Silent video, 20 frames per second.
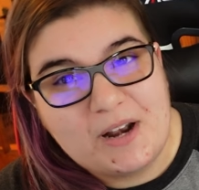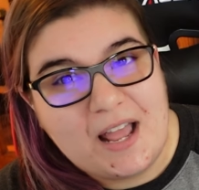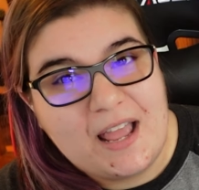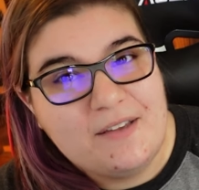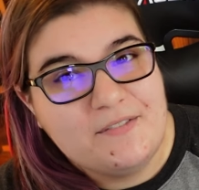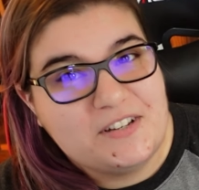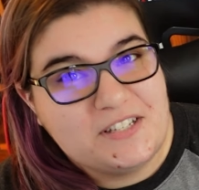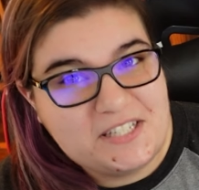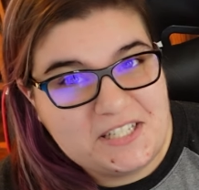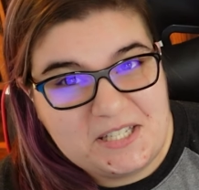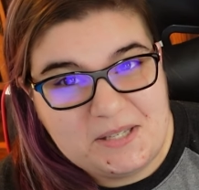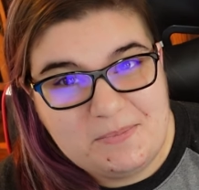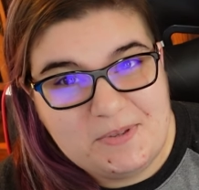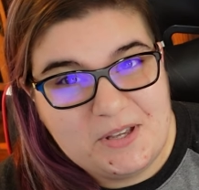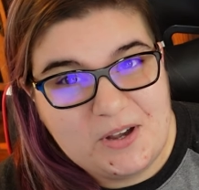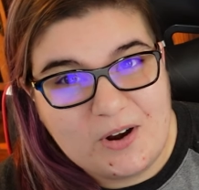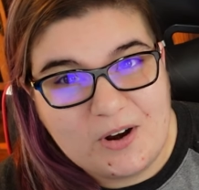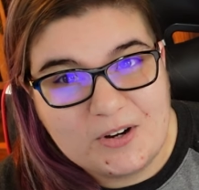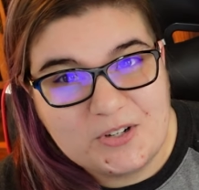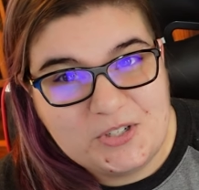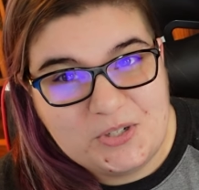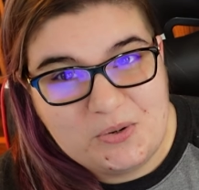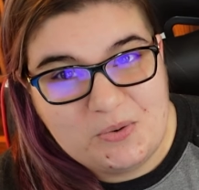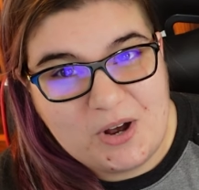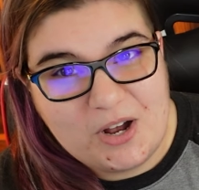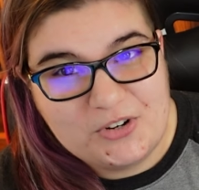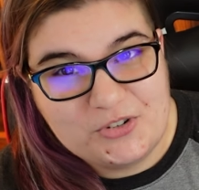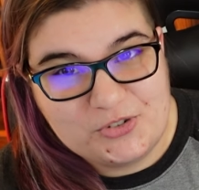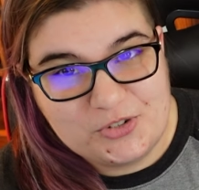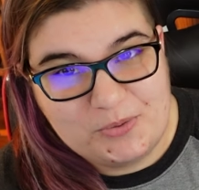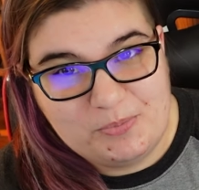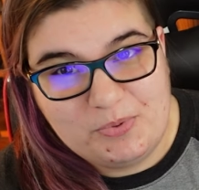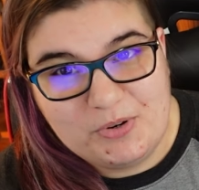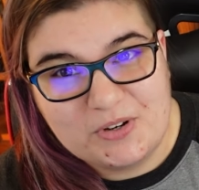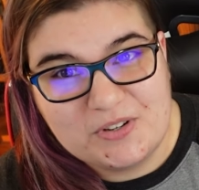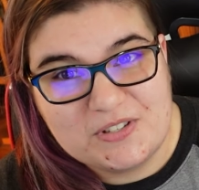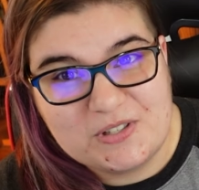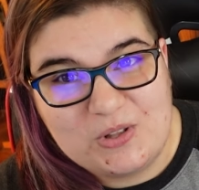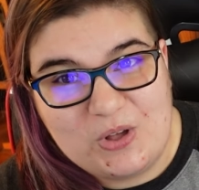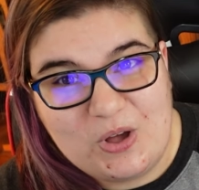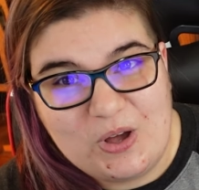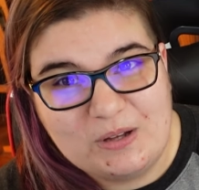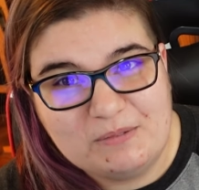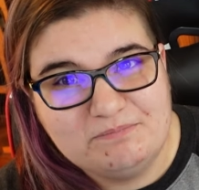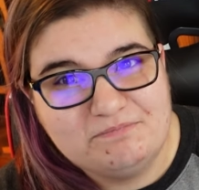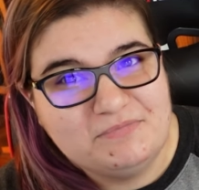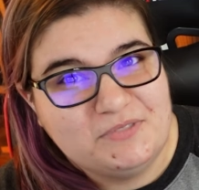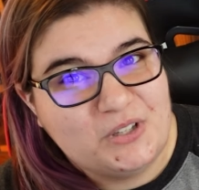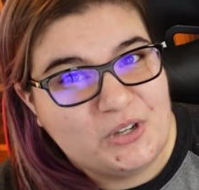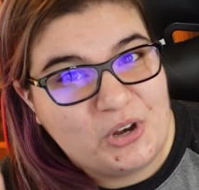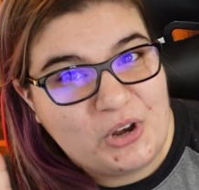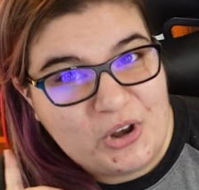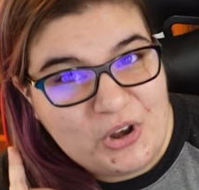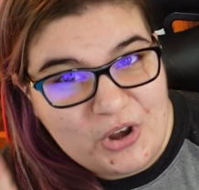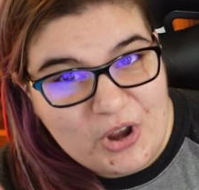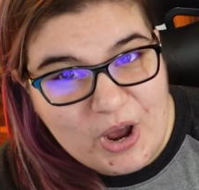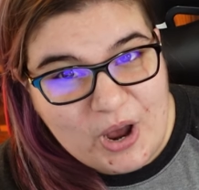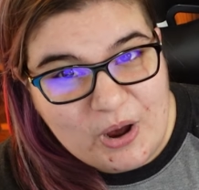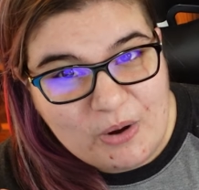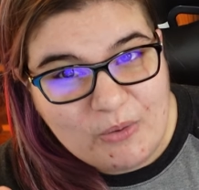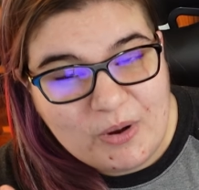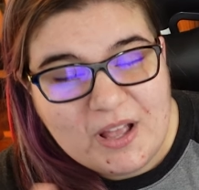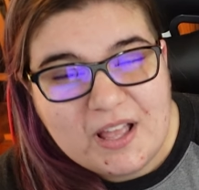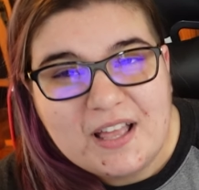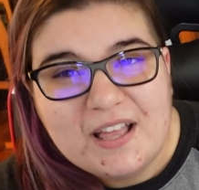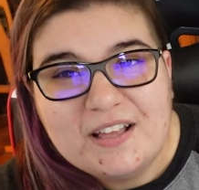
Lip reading: I have a TBR 200 books long? No.